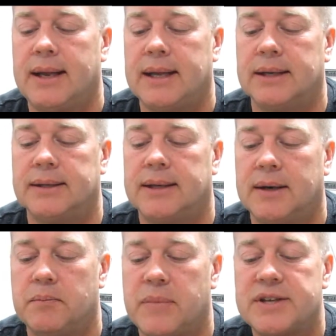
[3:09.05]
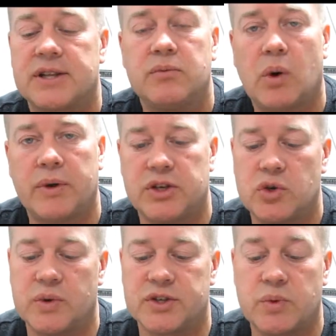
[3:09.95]
And basically what we
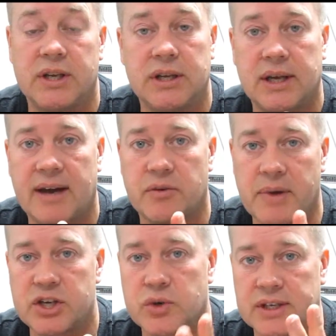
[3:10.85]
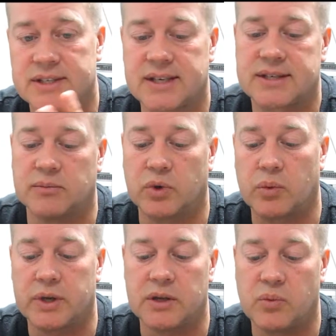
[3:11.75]
do is we have a measuring system
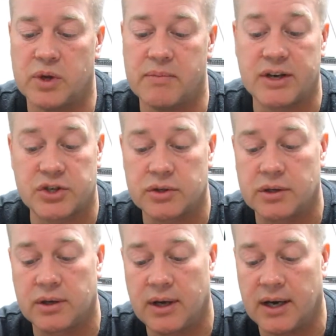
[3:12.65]
where we measure